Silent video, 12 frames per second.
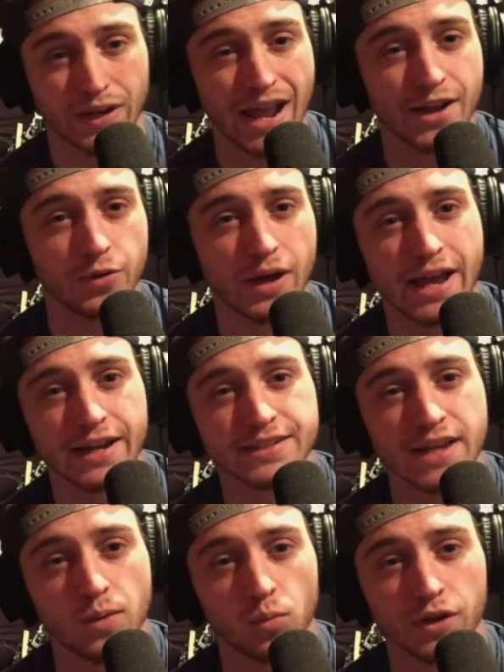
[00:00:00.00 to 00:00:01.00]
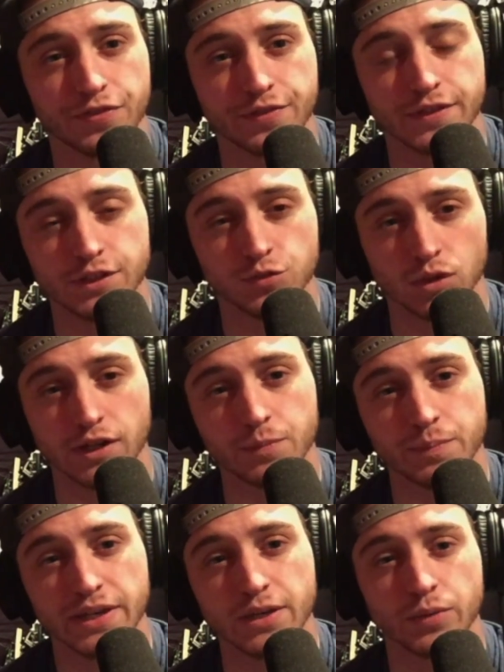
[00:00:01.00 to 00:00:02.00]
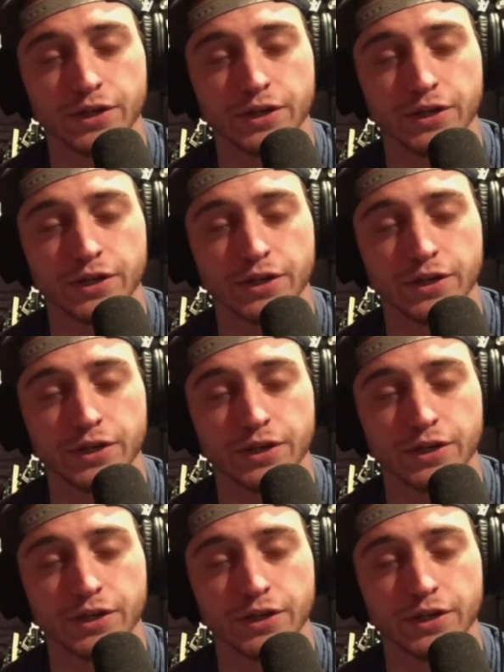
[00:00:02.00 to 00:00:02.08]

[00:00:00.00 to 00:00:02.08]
We kind of knew ahead of time what these were going to be.